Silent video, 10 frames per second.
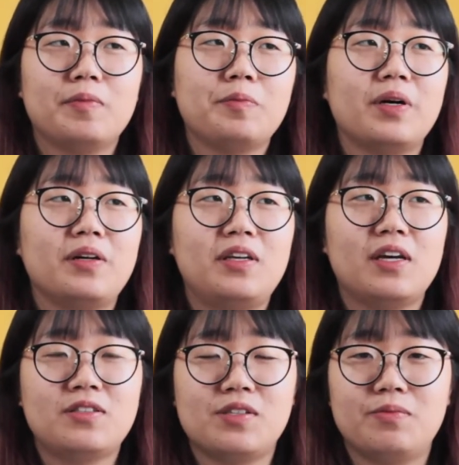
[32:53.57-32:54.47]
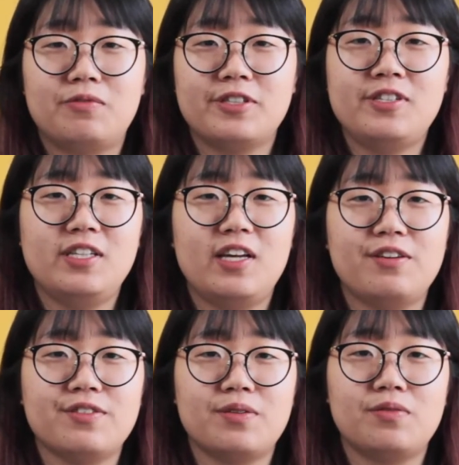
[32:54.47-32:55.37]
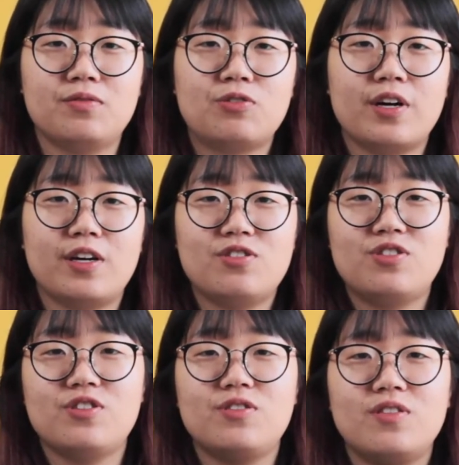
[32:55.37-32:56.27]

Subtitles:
I might get some rusty nails and try to